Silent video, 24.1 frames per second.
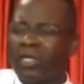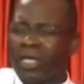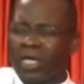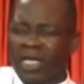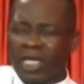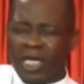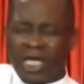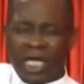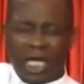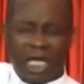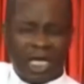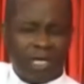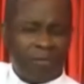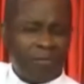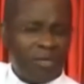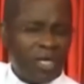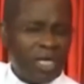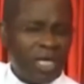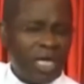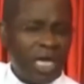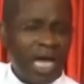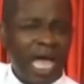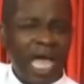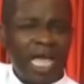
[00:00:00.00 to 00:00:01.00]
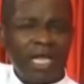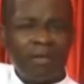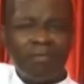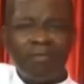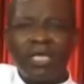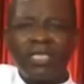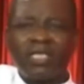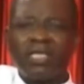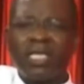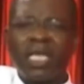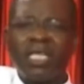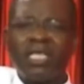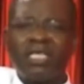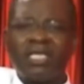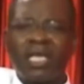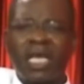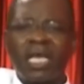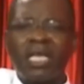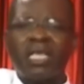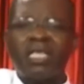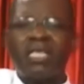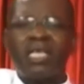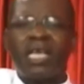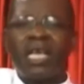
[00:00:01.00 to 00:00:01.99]
Get behind me,
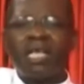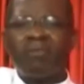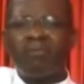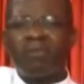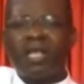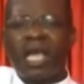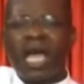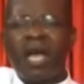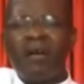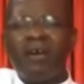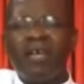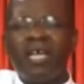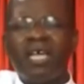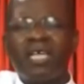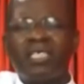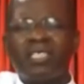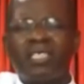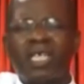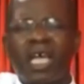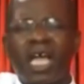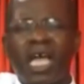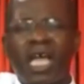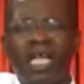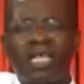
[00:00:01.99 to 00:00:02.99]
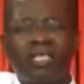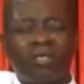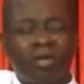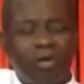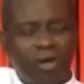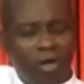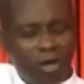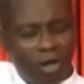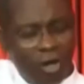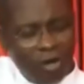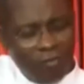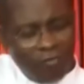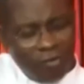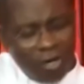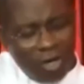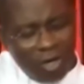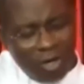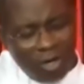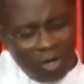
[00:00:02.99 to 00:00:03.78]
Satan, I'm now a child of God.